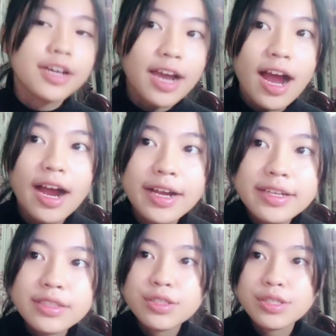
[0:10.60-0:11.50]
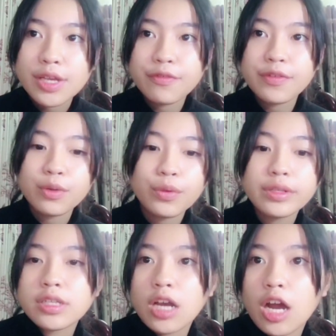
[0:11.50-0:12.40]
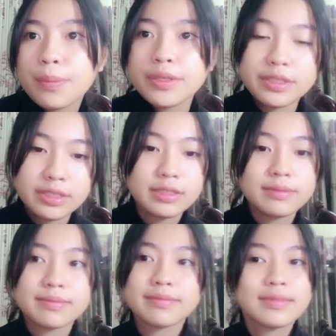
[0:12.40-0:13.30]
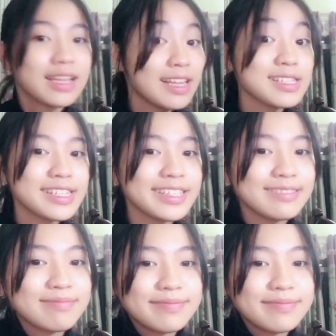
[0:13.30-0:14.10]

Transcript: guide to saving with coupons. Let's see.